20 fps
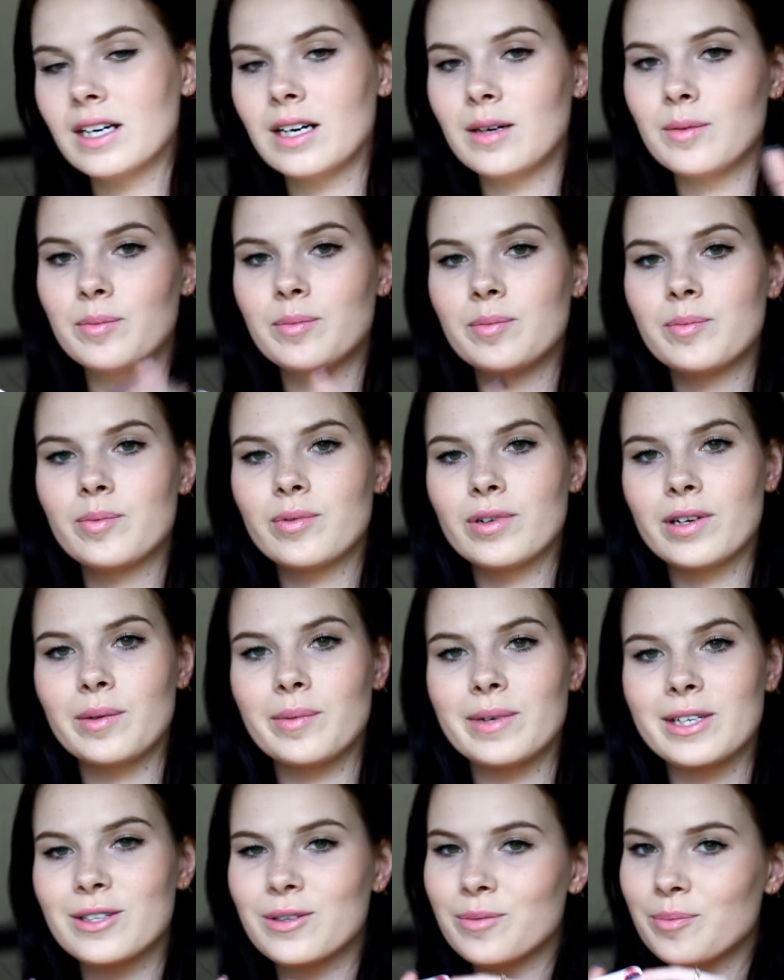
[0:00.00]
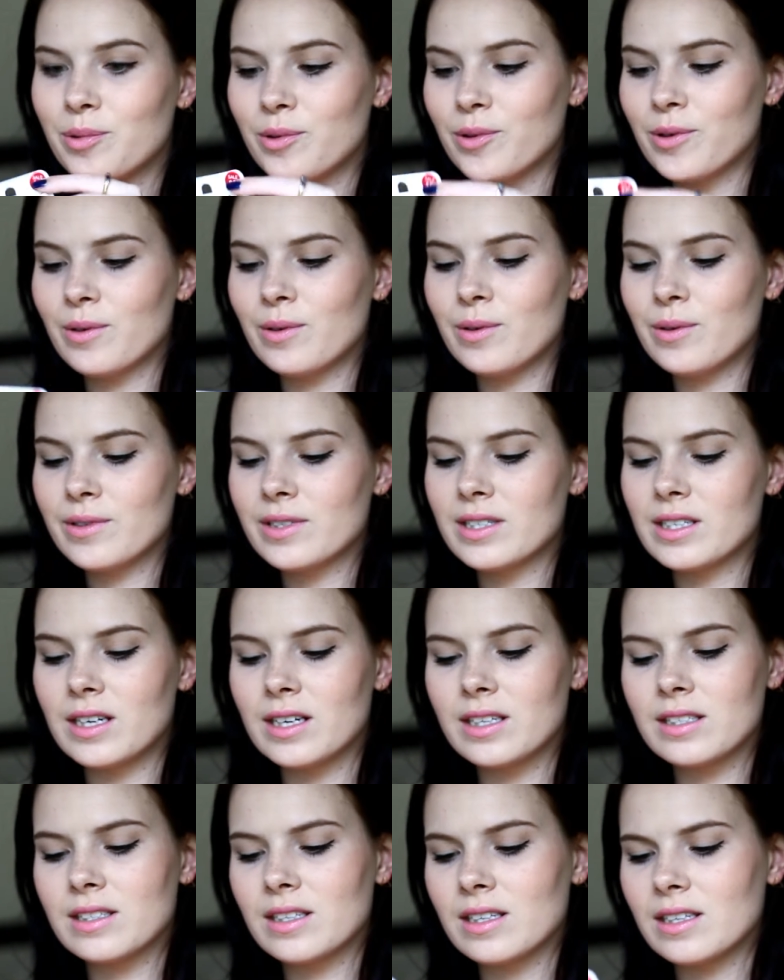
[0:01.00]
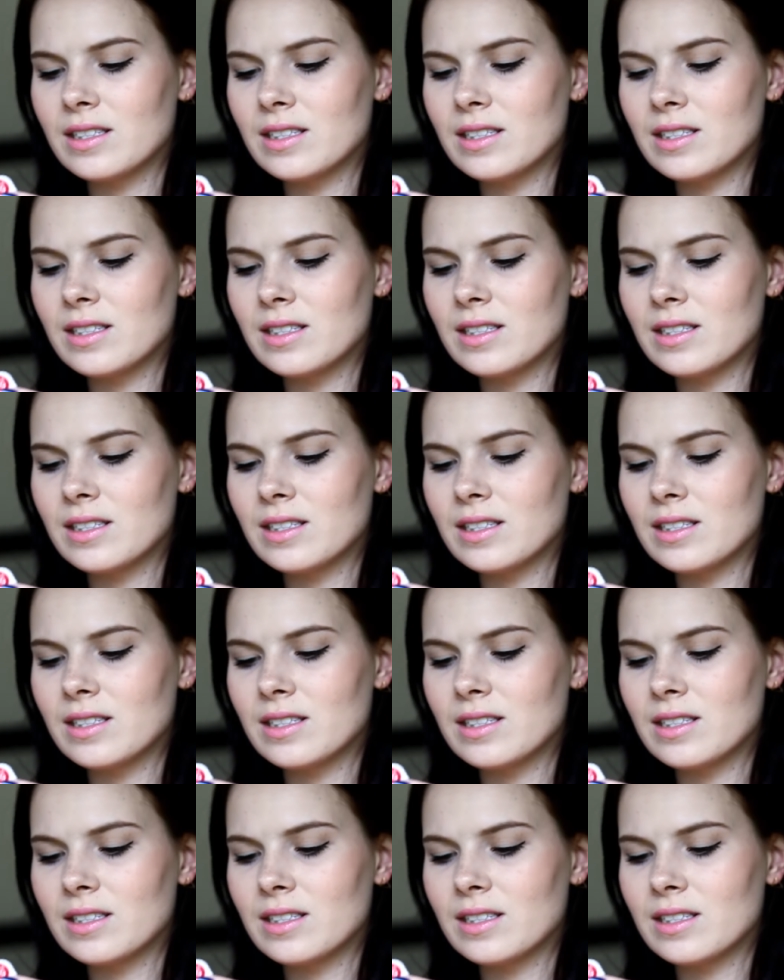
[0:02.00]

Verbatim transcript: I've pretty much bought all studs.